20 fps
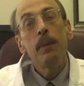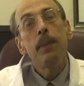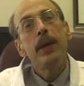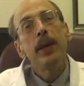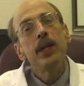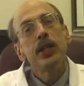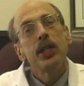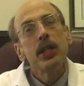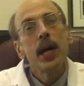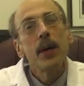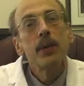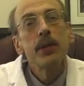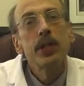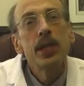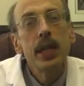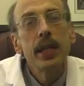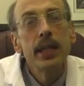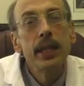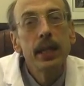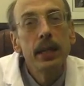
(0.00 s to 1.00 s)
One patient I was
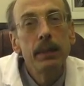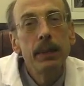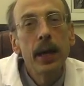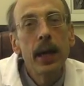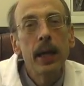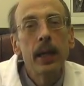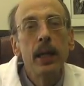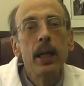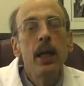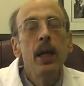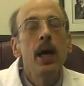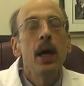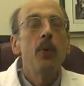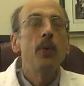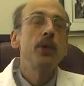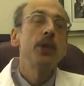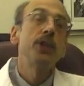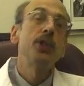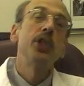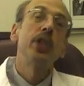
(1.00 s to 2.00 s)
thinking about
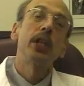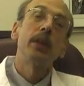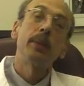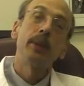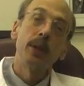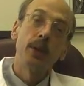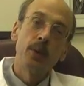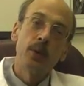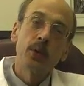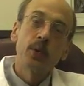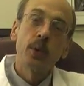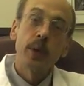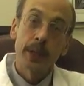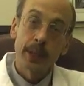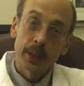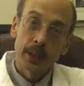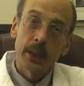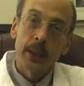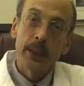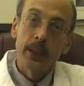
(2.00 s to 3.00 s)
was a gentleman who was
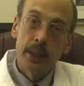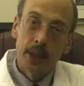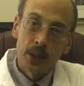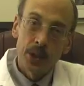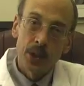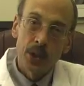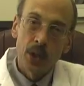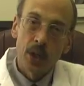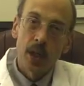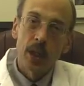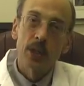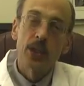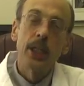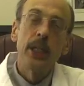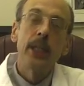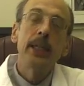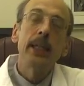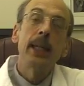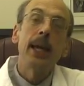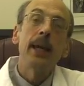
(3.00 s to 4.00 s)
recently discharged.
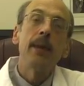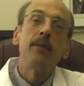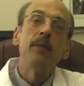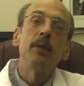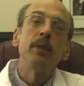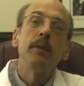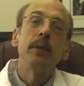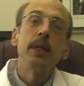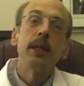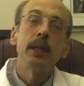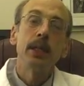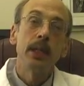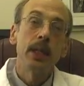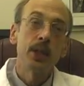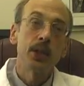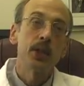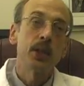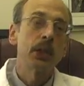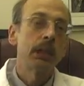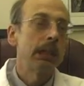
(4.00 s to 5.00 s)
He came to me
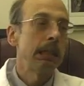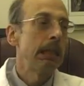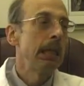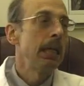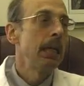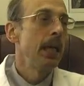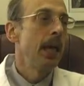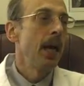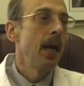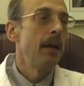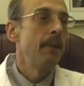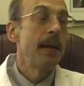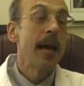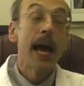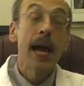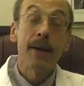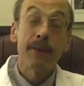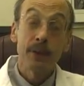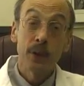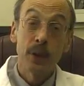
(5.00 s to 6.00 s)
initially
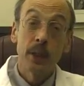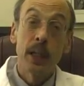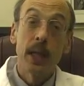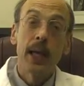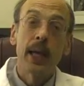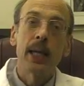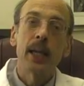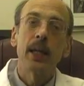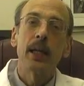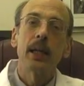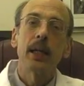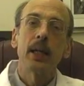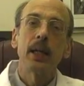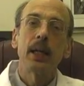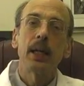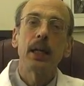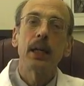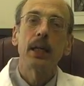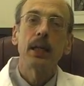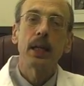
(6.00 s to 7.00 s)
after he'd had
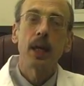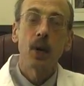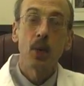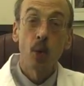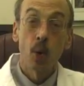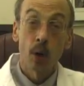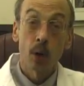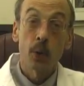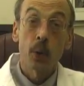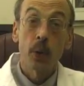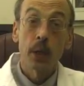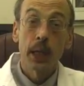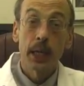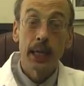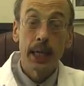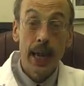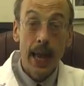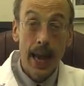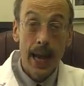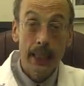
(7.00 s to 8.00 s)
a
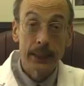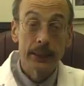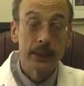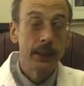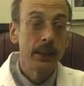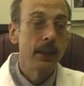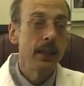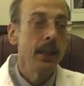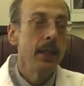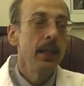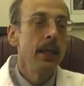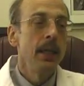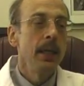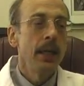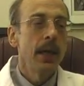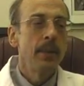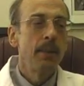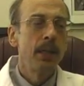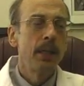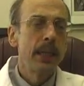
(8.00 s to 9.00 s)
work-related accident.
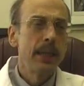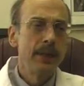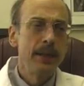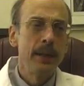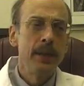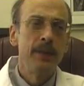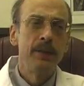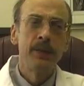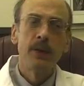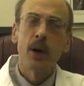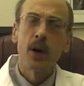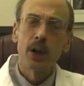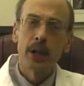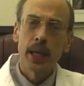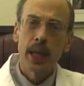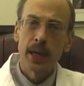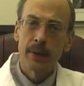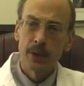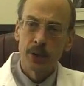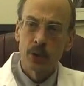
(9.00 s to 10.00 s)
I believe he'd fallen
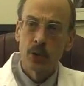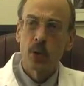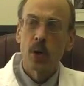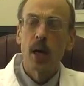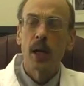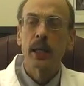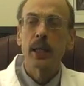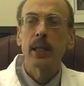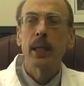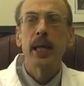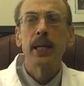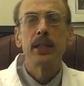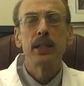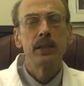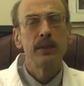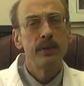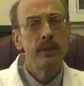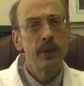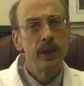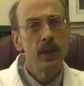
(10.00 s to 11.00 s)
out of a truck, had
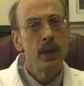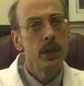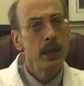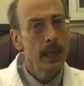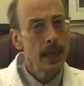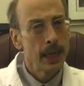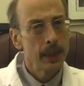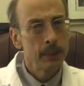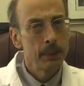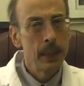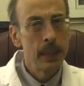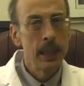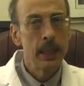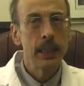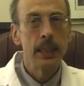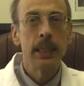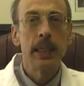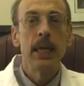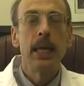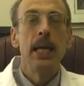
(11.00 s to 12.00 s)
severe neck
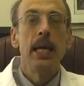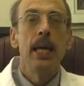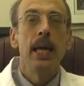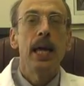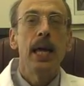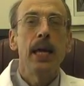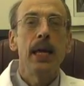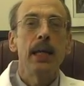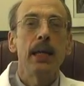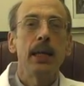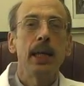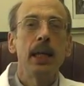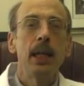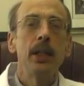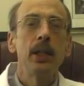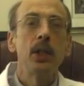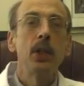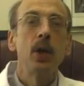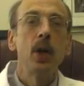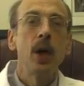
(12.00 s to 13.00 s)
pain, and had
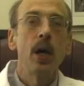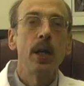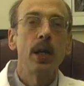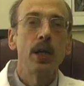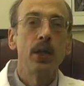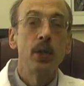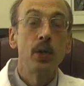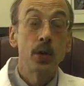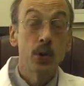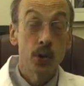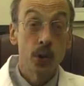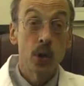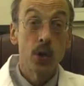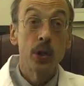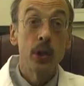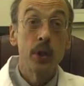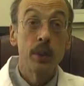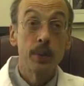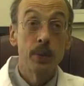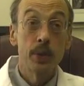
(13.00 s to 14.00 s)
undergone a
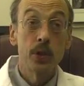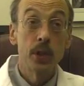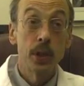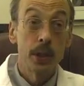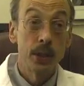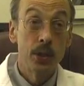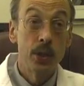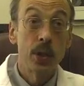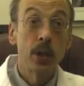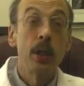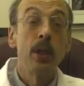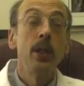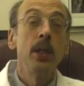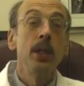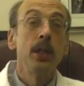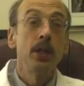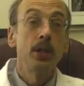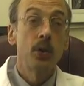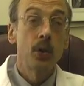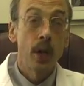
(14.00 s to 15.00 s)
neurosurgical procedure
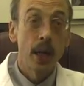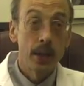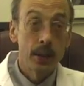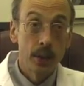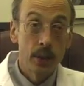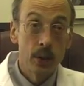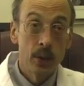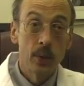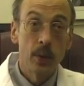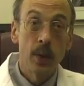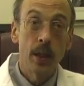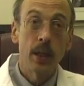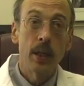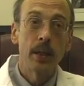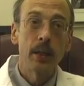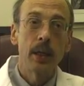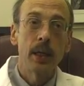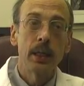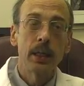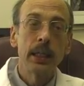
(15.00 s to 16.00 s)
to try to
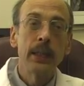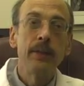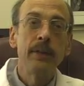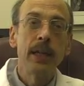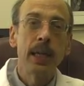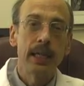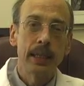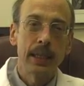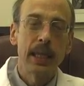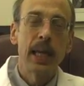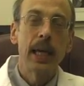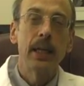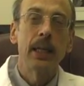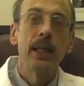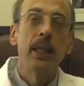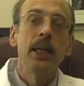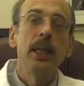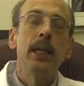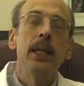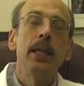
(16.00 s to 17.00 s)
alleviate that.
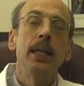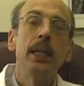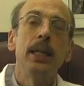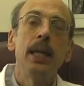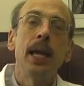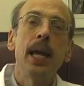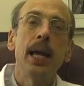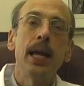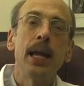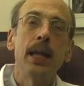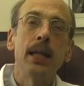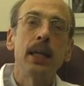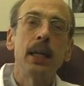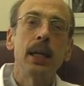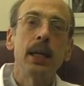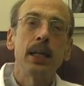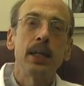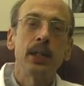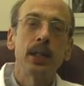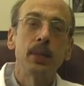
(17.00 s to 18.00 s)
He
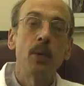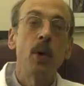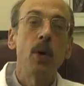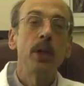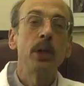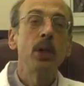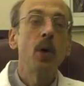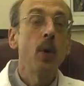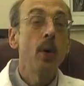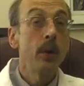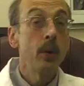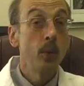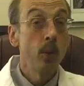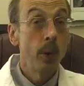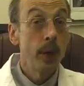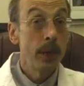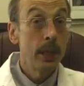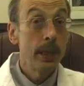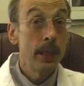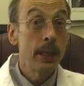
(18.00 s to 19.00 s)
had some ongoing
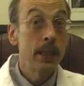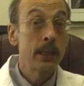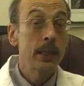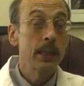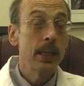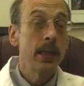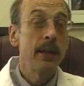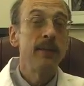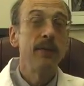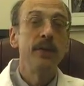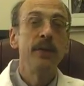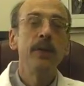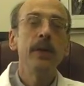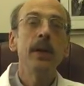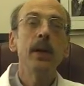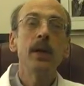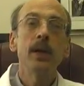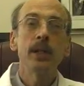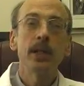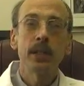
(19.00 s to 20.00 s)
weakness and
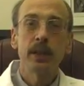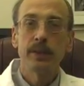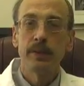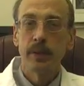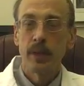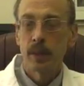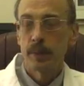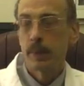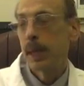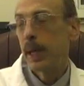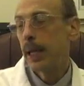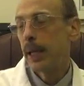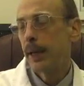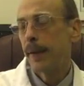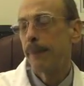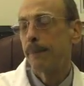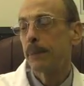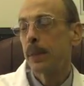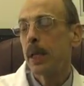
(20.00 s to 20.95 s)
very severe pain.